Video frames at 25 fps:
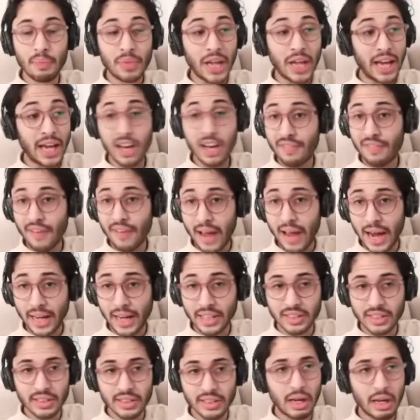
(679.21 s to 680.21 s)
And in
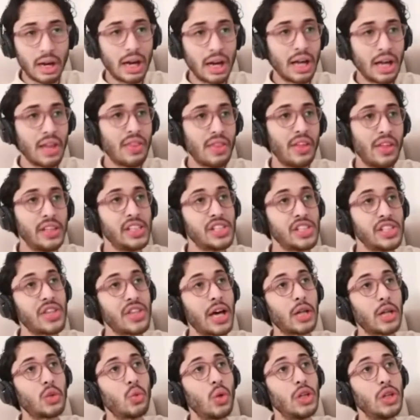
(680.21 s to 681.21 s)
fact, there is
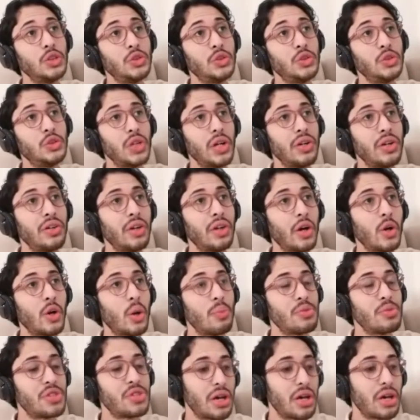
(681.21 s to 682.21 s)
that one trend I
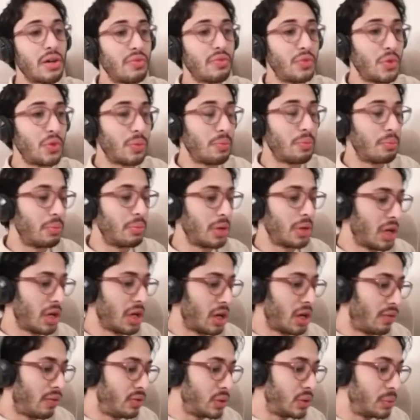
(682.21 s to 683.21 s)
observed from
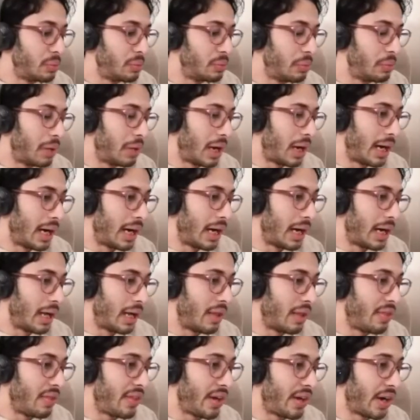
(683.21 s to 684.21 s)

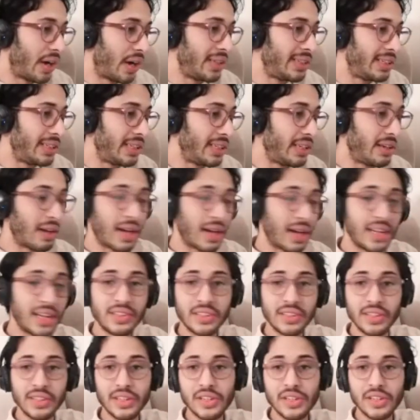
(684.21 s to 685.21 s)
the
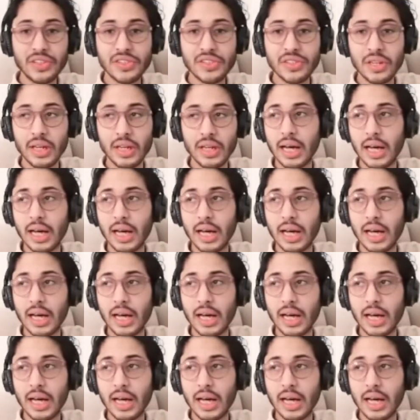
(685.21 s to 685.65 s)
1990s,